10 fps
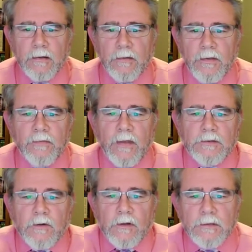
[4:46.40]
"Then they
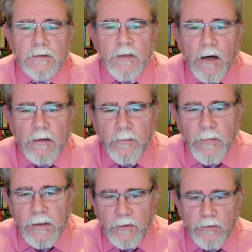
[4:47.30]
start to
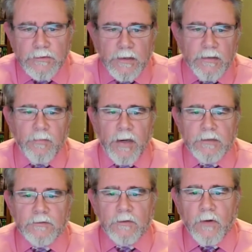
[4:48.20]
document you," said the
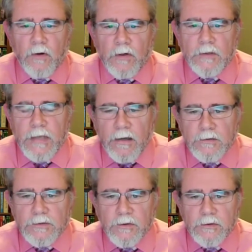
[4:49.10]
pastor of a large
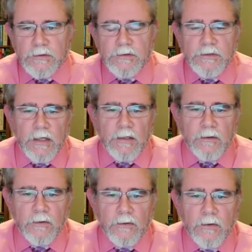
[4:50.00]
house church in
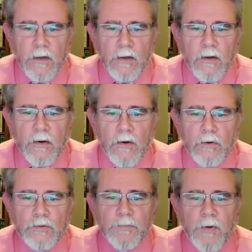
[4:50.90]
Chengdu,
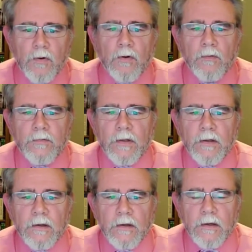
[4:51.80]
who spoke on
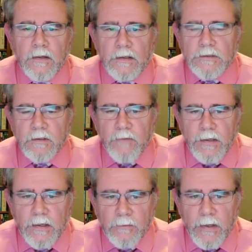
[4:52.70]
the condition of
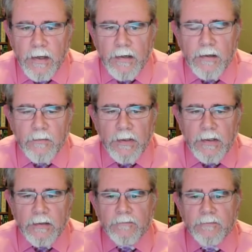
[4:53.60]

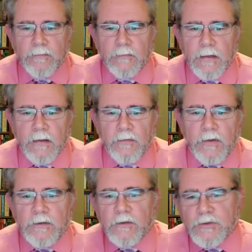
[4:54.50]
anonymity.
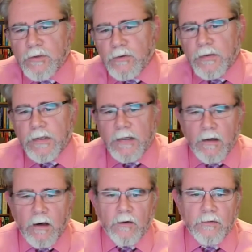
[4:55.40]
"Then your children
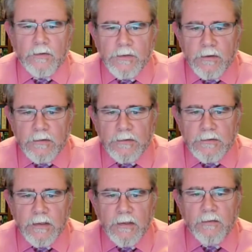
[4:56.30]
cannot go to
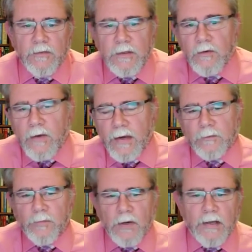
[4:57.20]
church. Then you have
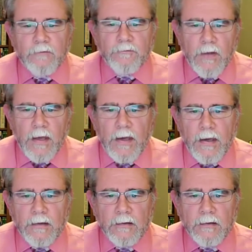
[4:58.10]
to plant a flag.